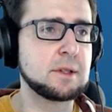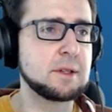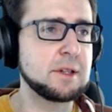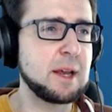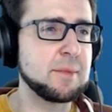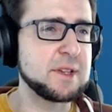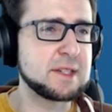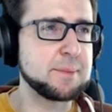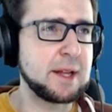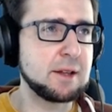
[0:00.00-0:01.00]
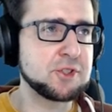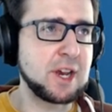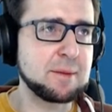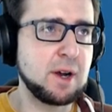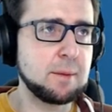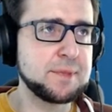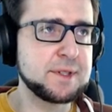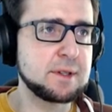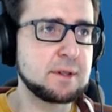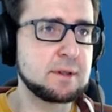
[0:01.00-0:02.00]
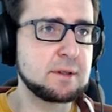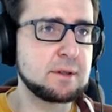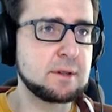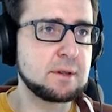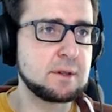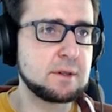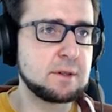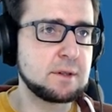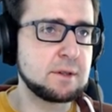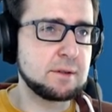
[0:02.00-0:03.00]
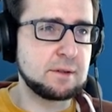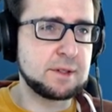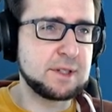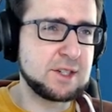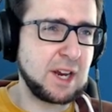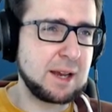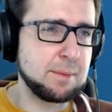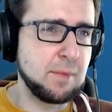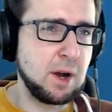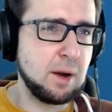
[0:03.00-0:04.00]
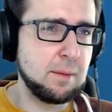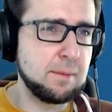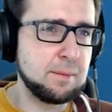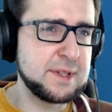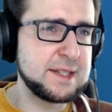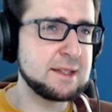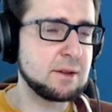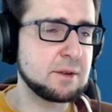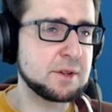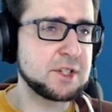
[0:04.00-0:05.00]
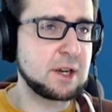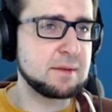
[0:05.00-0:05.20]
Did I misspell check mobs? Is it check mobs or check?